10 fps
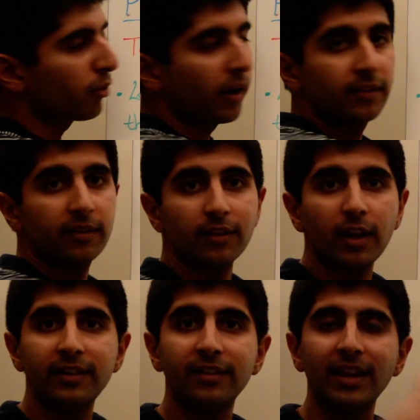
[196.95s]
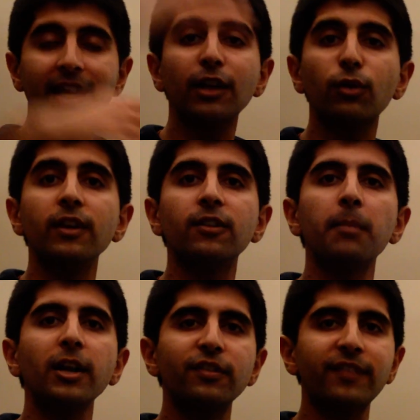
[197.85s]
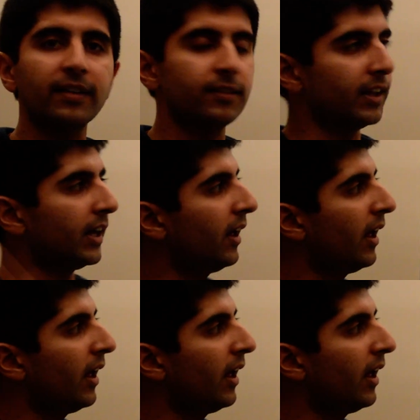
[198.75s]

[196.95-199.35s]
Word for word: prices are likely to increase much faster